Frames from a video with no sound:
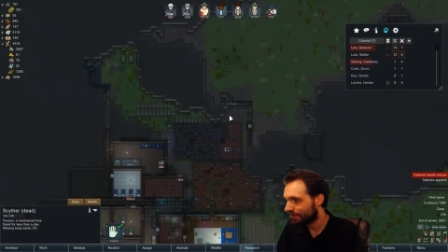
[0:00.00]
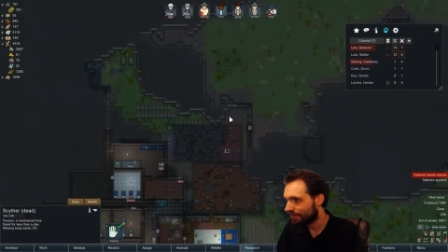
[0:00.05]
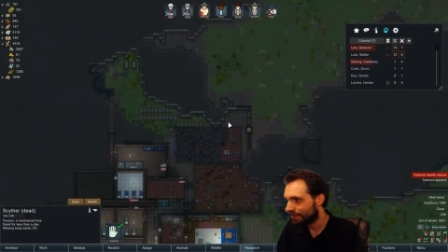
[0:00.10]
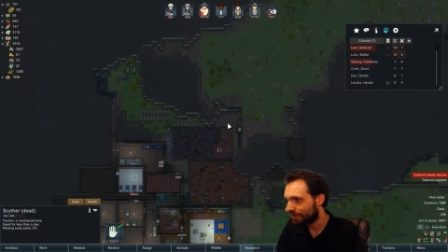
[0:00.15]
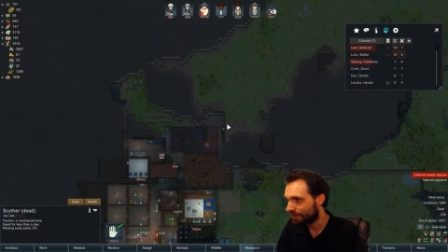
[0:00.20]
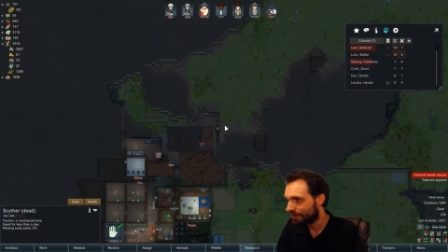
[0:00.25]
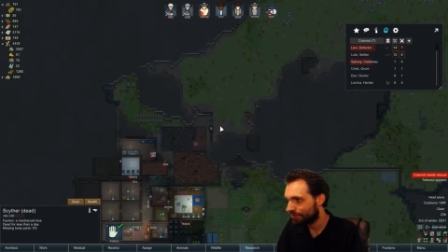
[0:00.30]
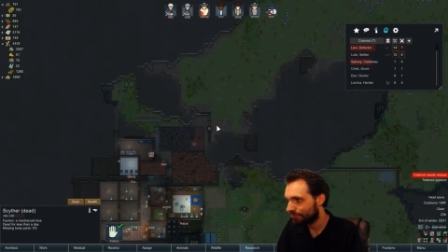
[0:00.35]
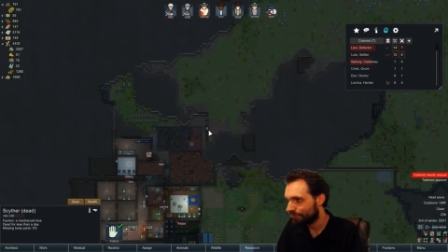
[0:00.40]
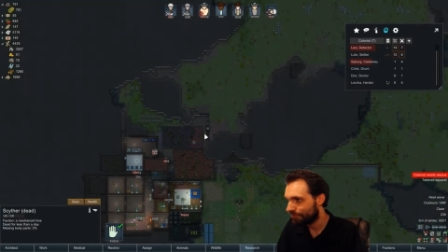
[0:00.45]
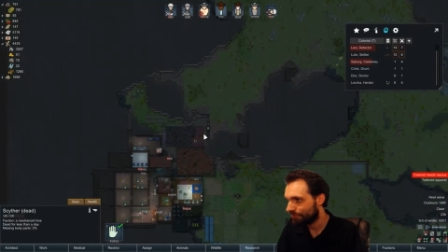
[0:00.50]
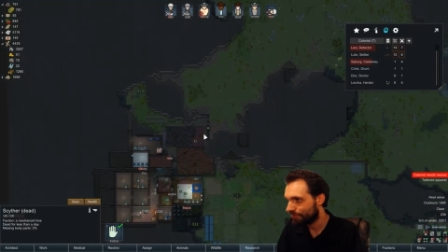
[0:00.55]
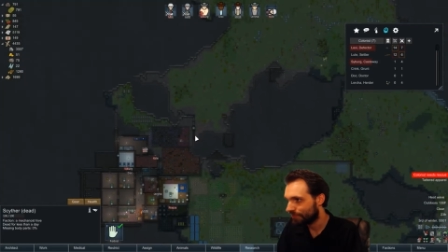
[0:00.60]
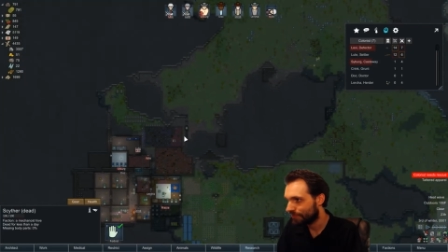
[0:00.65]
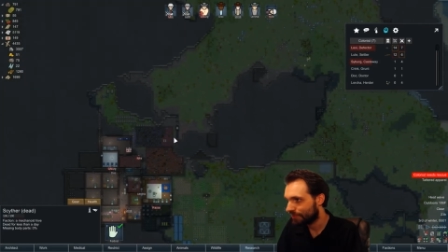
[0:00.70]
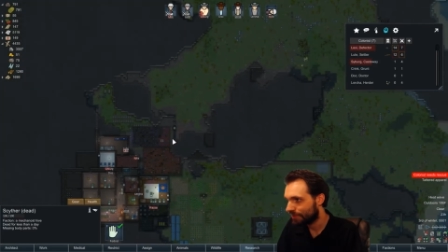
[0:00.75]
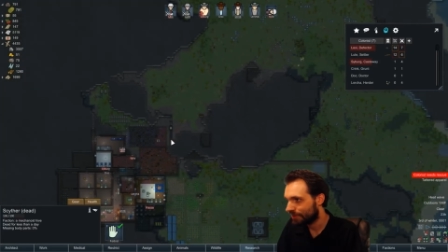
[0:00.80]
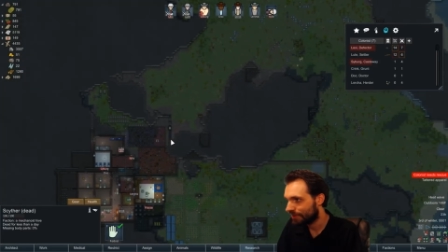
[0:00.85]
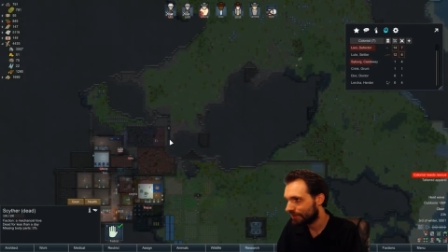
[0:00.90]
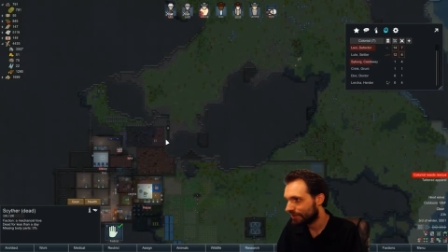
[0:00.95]
um,
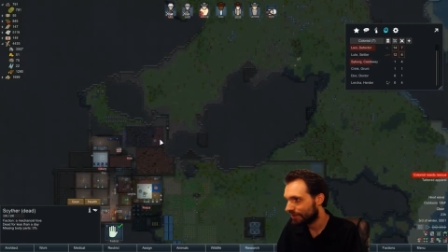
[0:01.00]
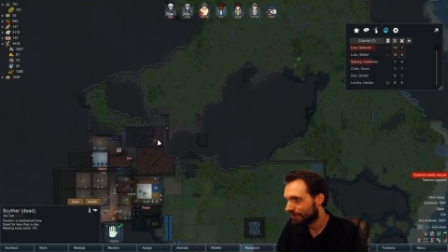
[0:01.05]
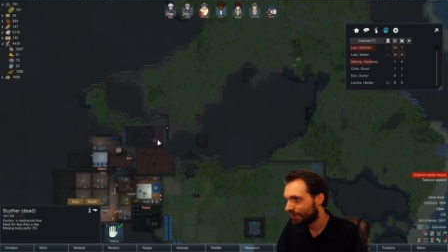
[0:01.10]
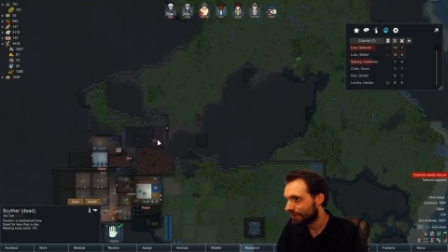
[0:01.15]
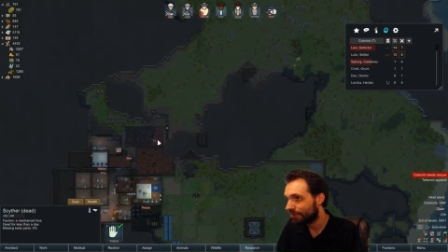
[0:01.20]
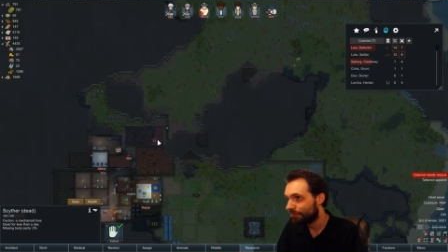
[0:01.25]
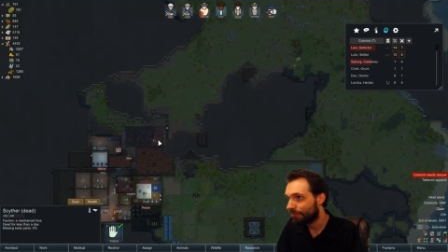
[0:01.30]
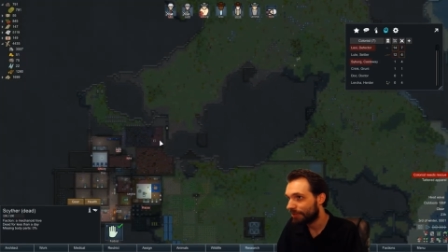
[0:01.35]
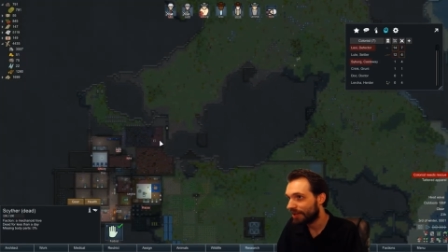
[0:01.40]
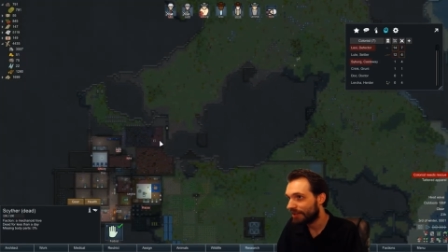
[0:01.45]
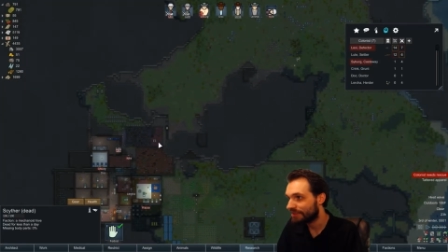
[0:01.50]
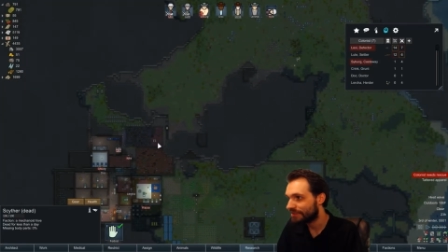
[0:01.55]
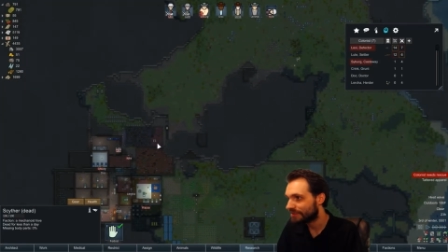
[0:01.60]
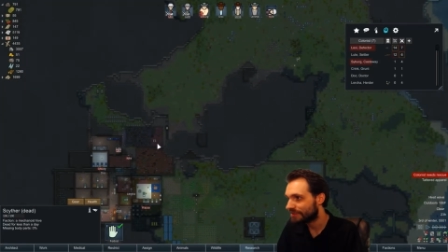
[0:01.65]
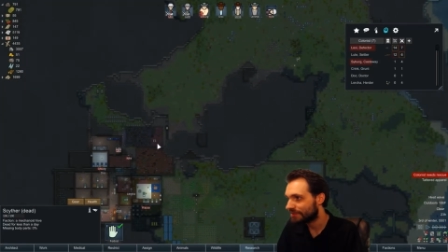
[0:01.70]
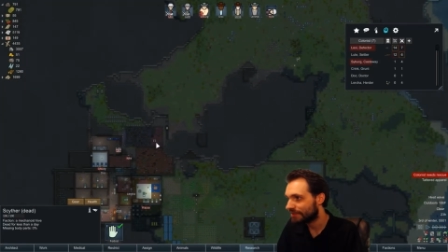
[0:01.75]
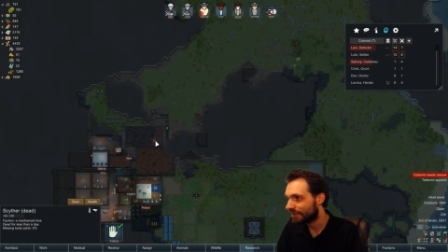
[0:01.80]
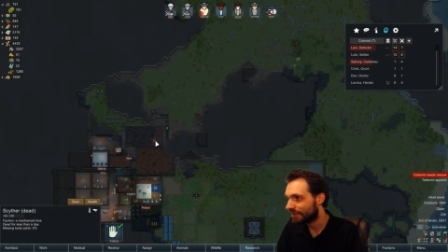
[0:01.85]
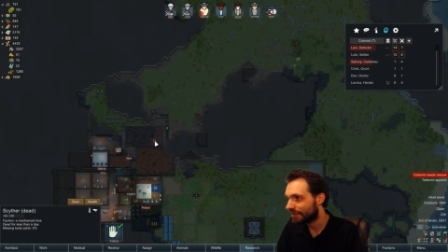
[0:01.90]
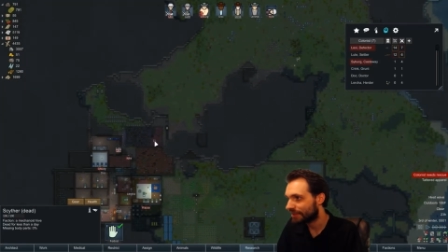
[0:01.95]
can't mass
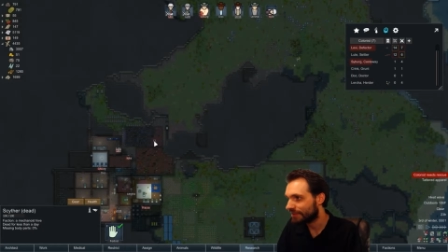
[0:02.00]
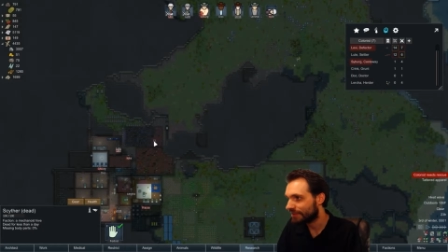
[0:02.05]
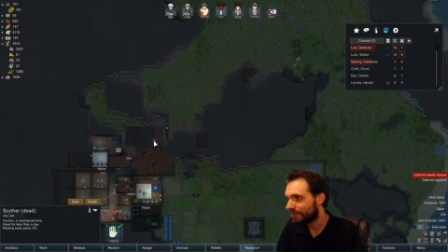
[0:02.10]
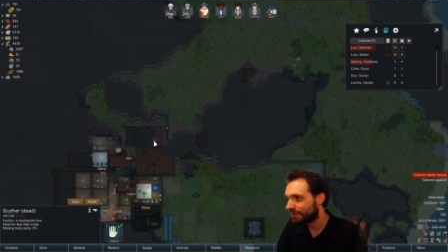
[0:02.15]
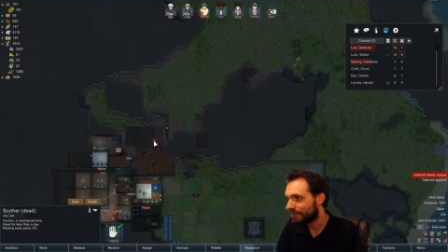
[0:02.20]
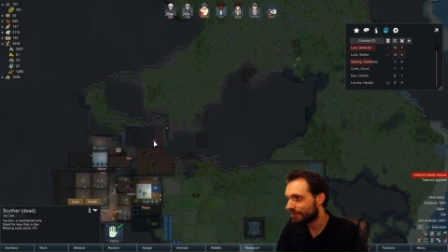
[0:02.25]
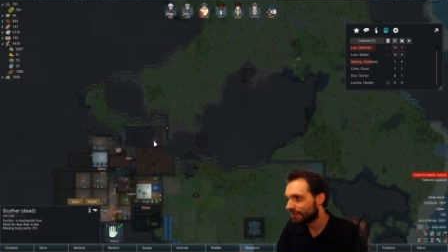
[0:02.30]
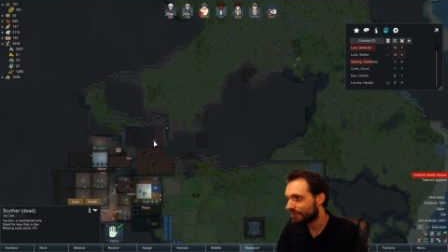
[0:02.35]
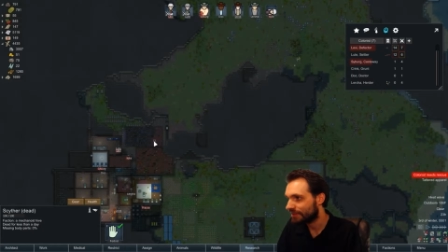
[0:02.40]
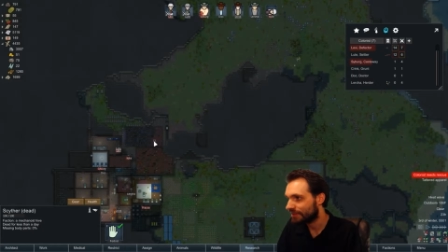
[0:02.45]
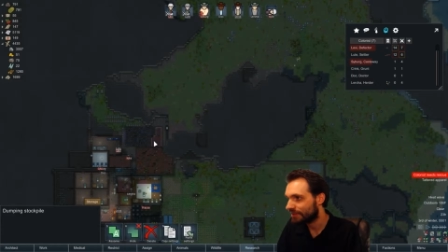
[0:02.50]
select, I think.